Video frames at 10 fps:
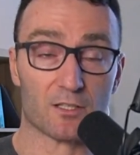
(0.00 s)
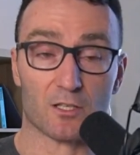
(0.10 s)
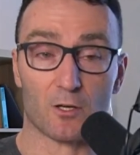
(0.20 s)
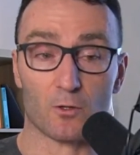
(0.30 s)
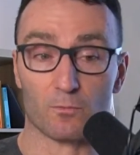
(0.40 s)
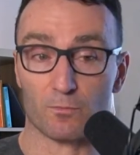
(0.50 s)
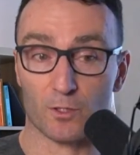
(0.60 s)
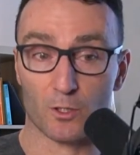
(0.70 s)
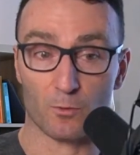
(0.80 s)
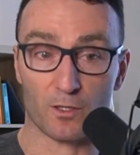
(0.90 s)
So
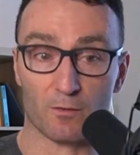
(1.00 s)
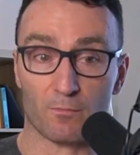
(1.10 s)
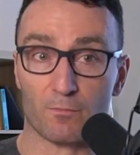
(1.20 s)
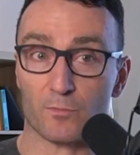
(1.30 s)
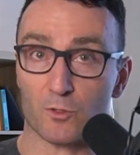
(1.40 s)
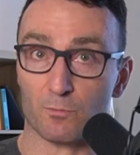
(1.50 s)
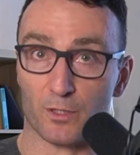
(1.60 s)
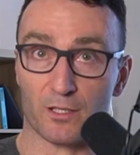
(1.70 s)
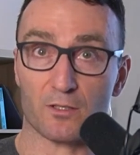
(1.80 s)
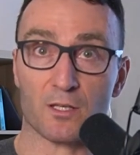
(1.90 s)
cueing them to
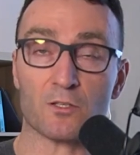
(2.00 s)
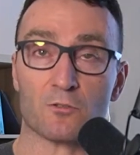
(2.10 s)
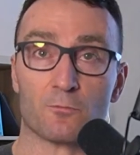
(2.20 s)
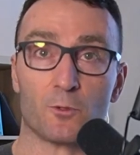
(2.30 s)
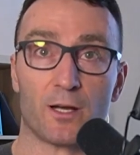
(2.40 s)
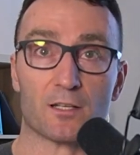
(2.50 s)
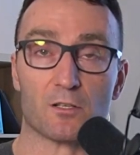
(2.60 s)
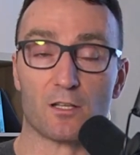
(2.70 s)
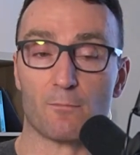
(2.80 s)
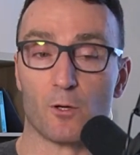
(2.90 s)
bring their attention to a point
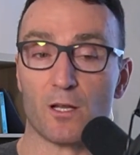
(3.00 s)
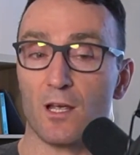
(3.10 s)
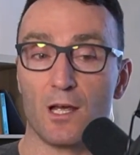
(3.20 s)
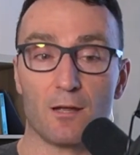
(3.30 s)
outside their body,